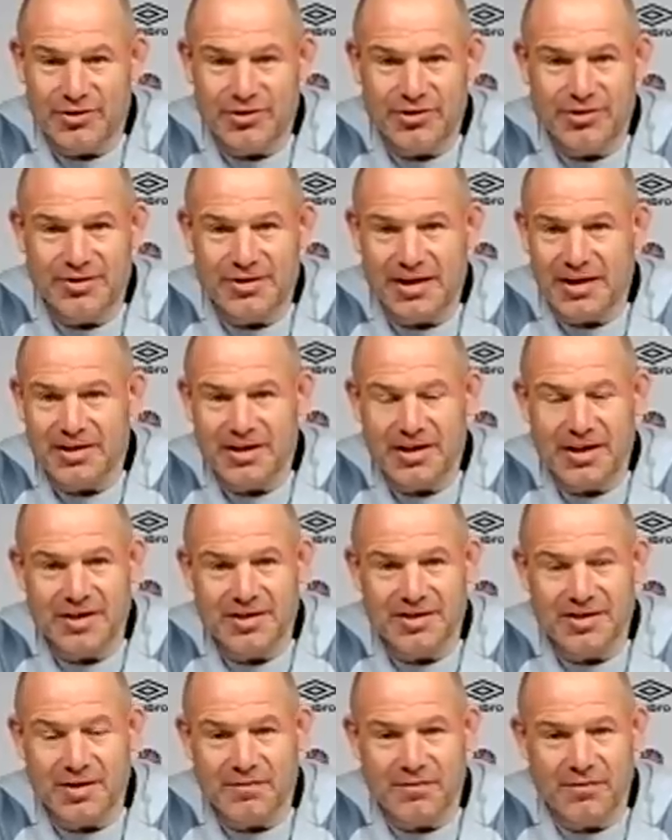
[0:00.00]
just take the
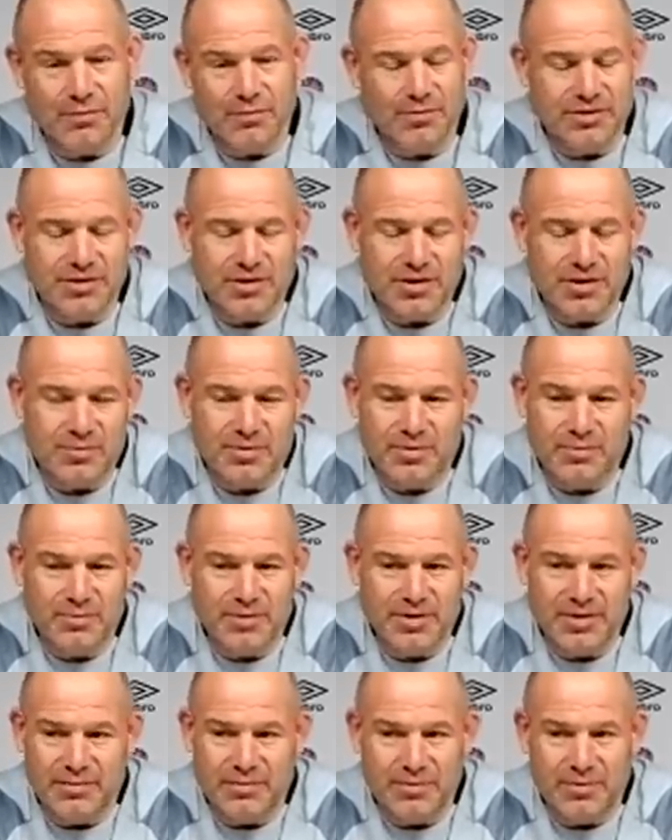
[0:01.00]
next step forward. So
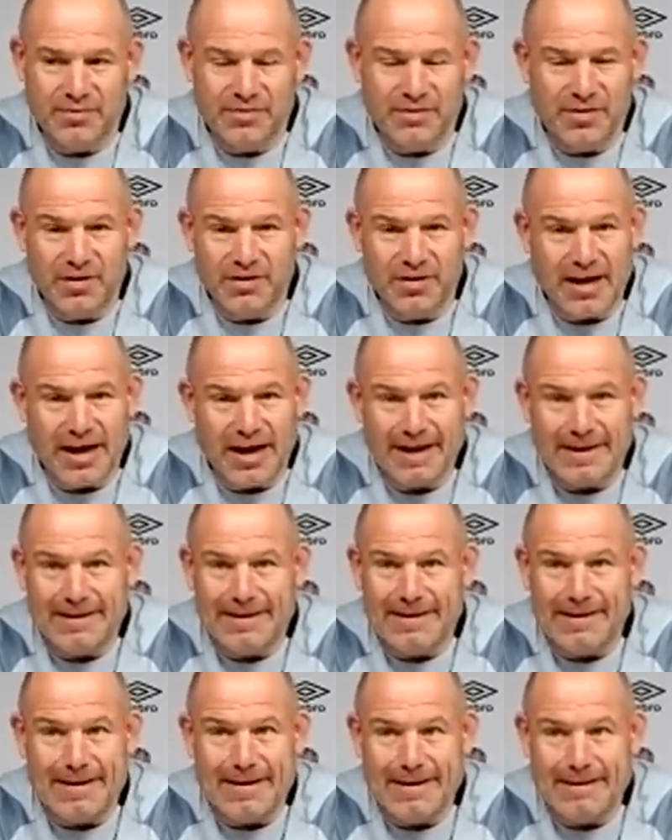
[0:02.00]
we've done that.
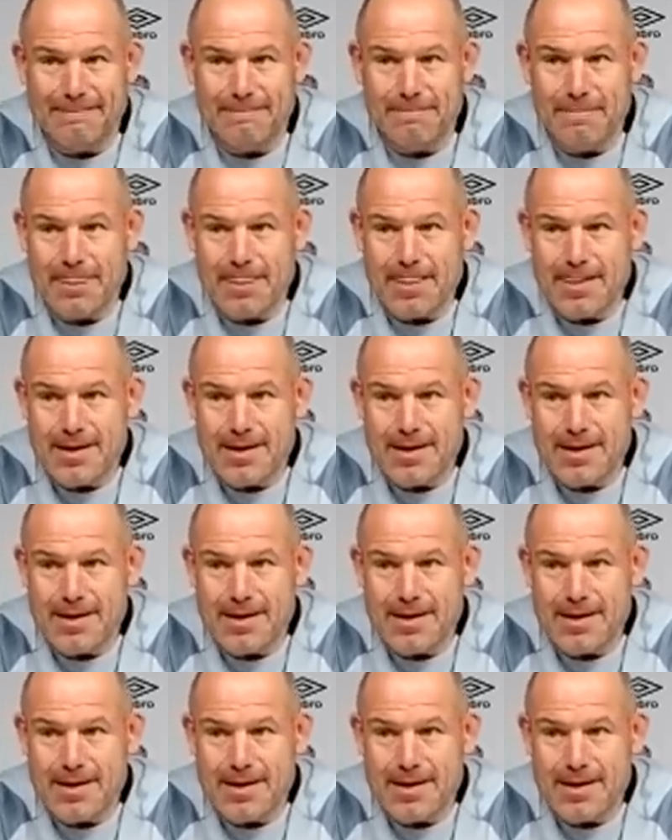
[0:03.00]
I'm